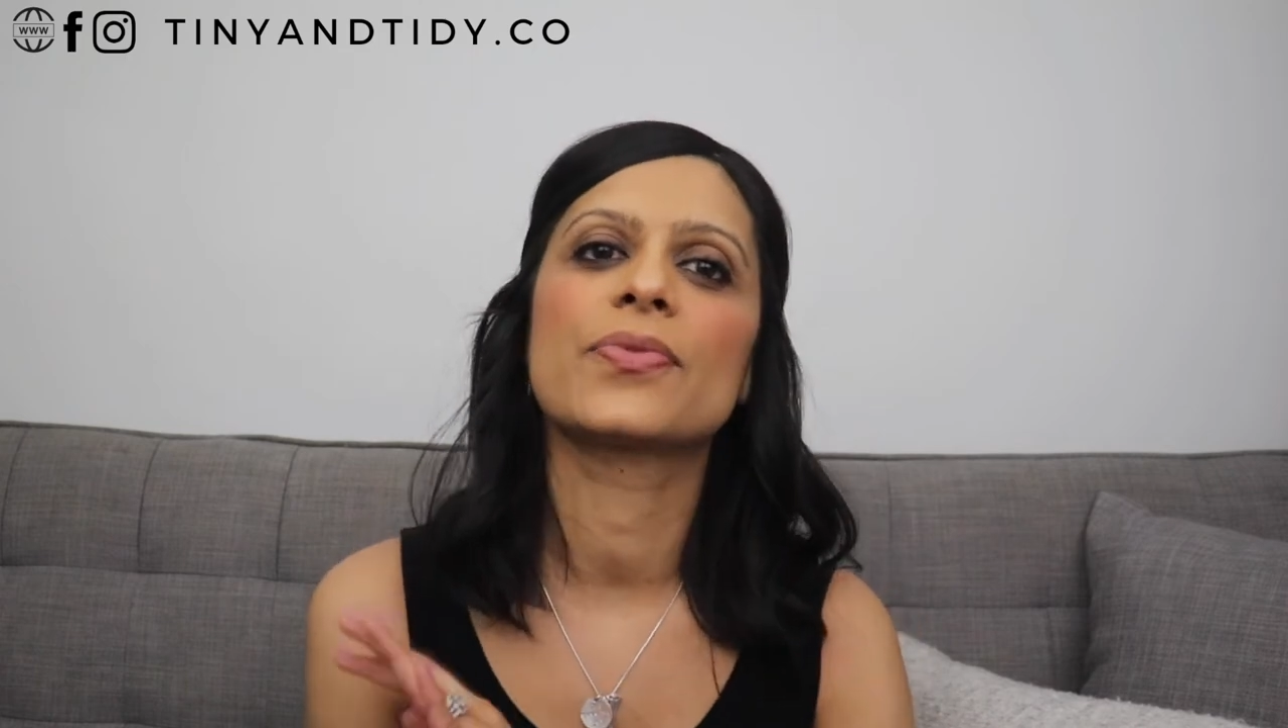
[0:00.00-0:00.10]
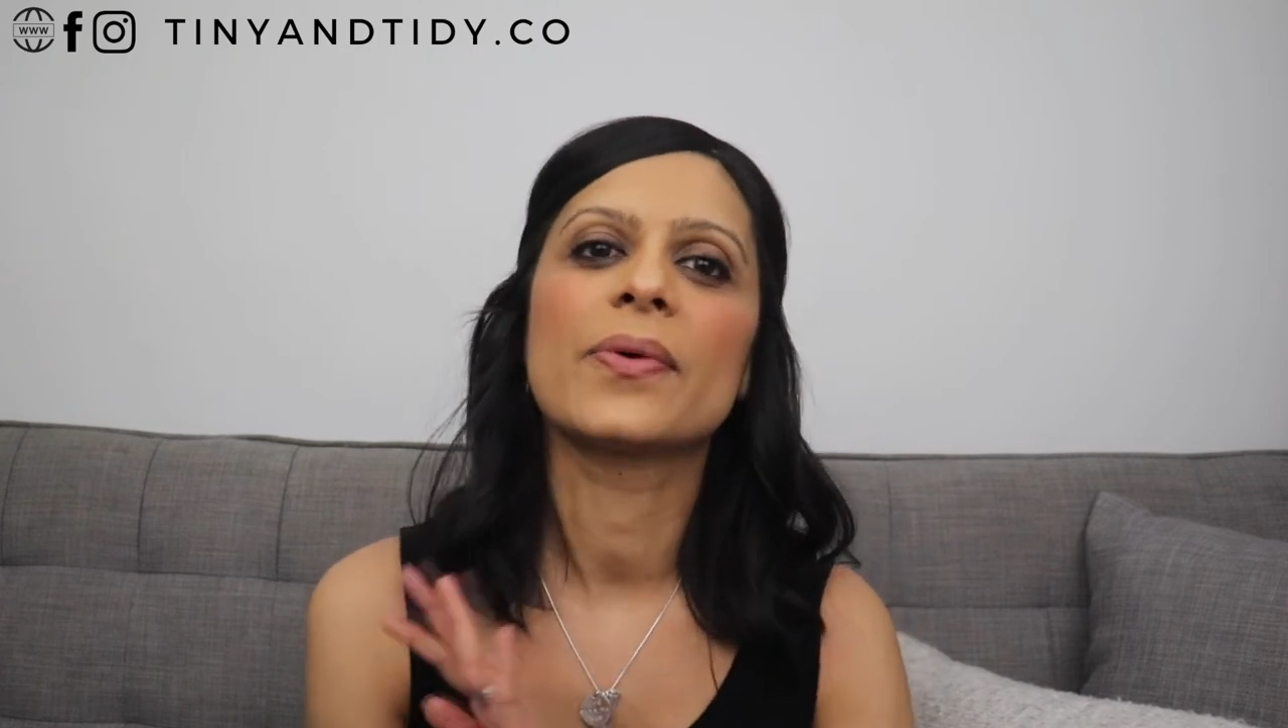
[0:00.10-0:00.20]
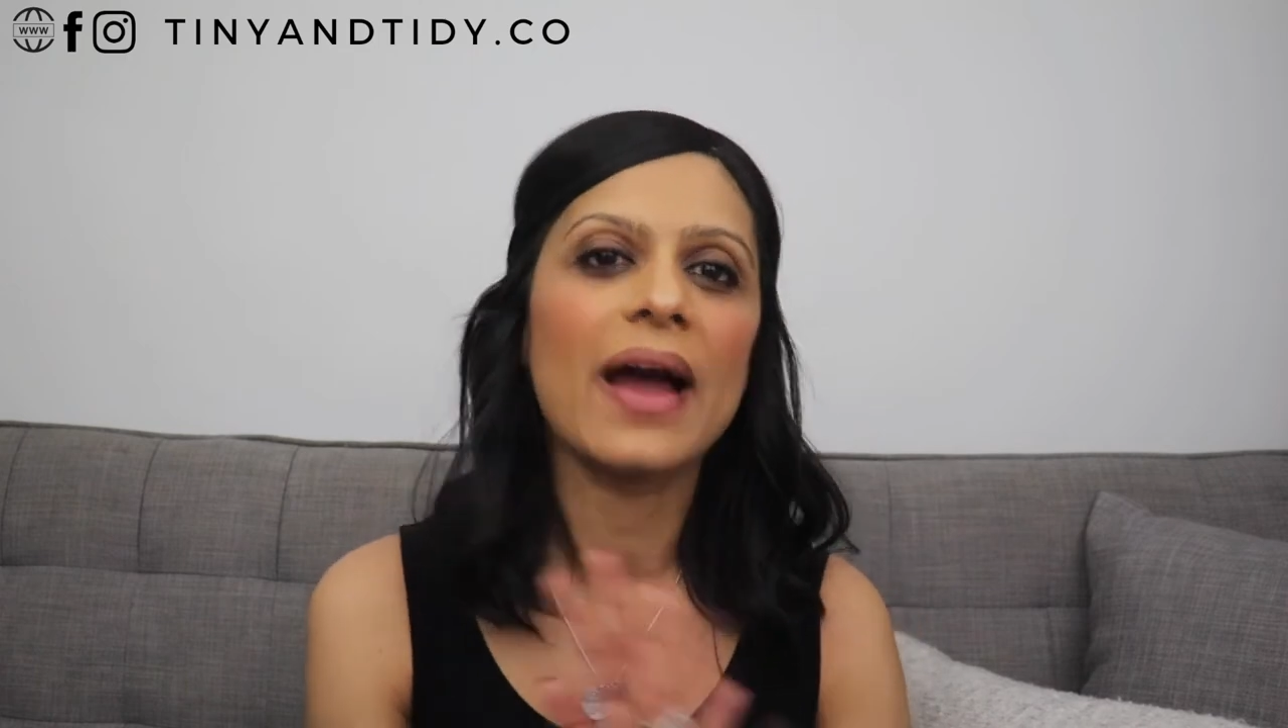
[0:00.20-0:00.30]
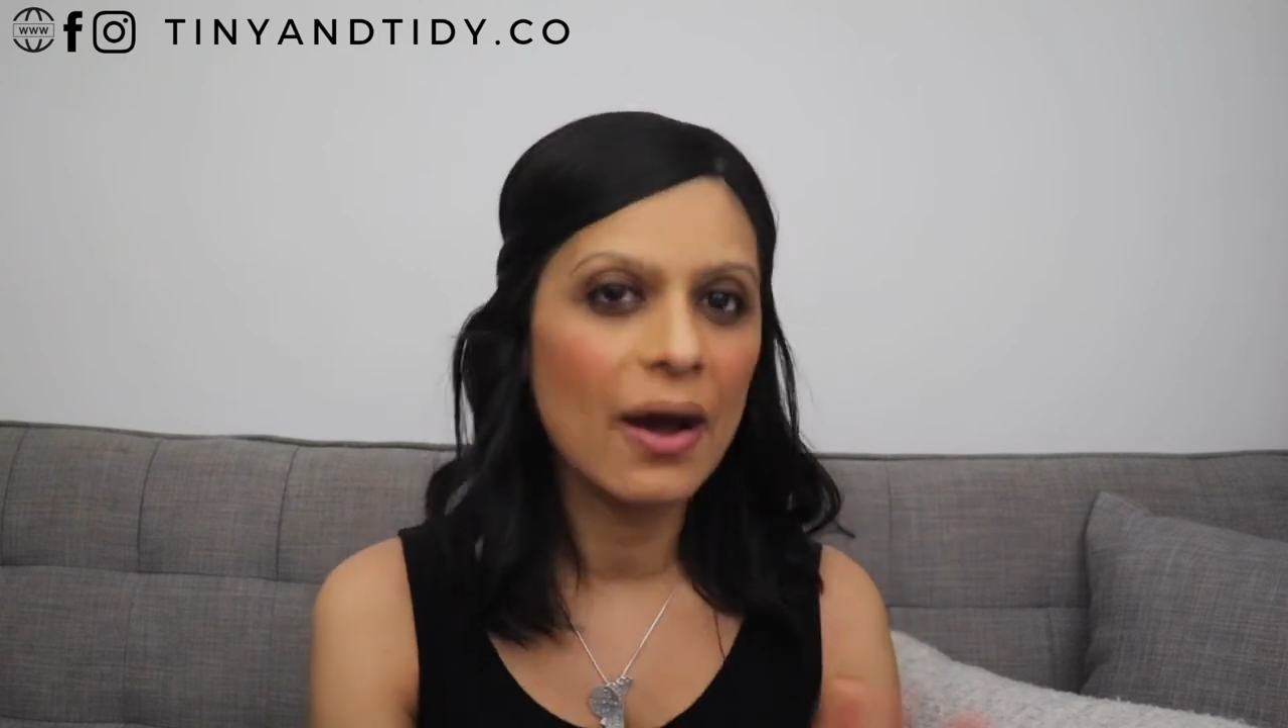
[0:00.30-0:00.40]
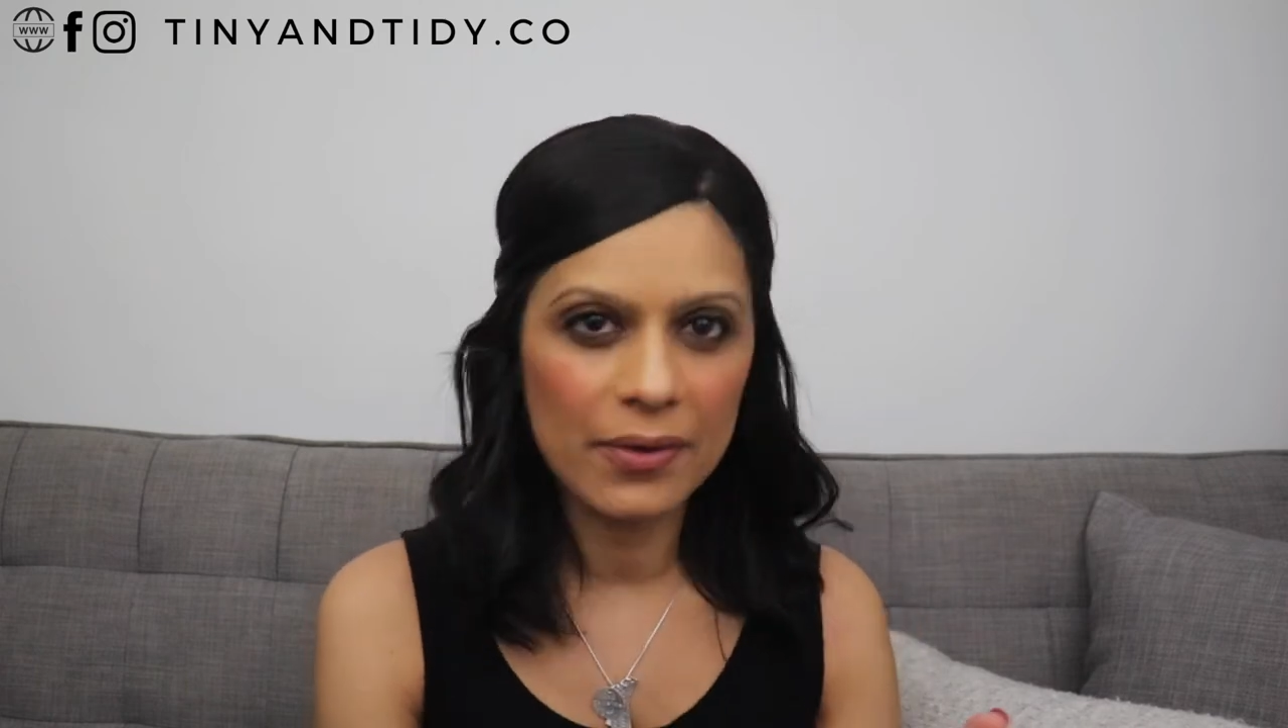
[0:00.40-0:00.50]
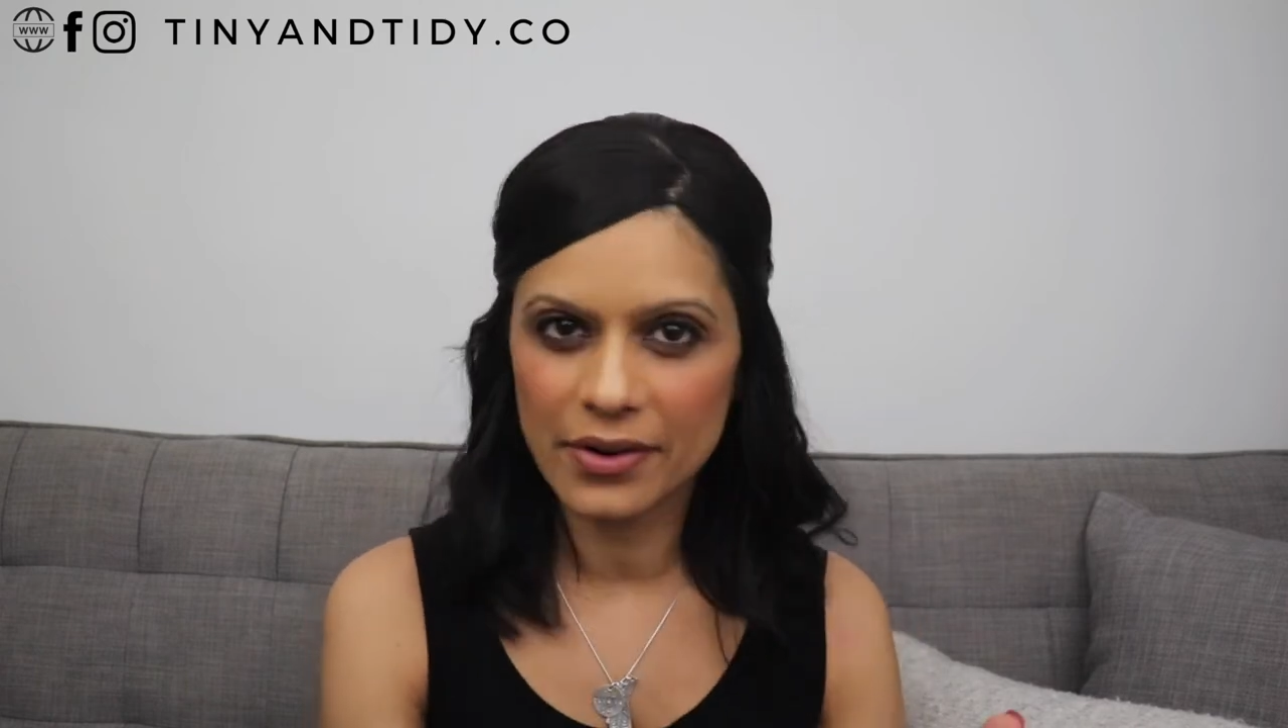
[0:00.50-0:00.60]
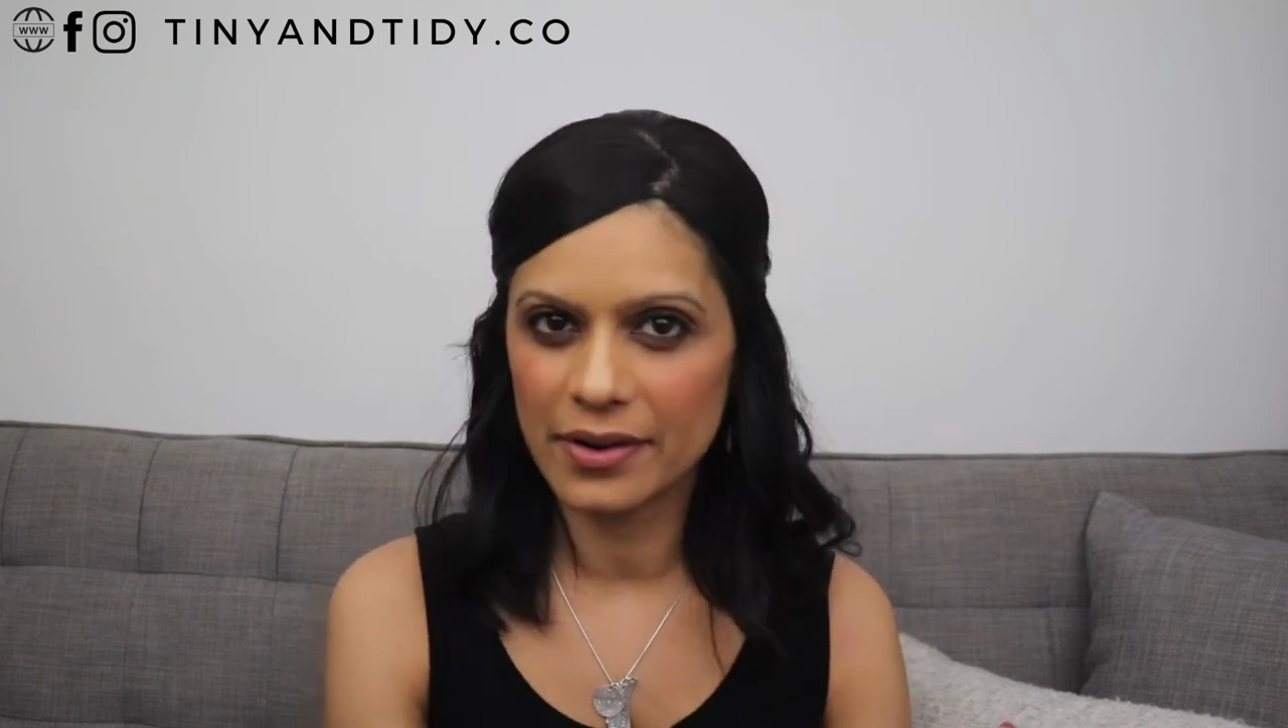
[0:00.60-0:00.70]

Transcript: throughout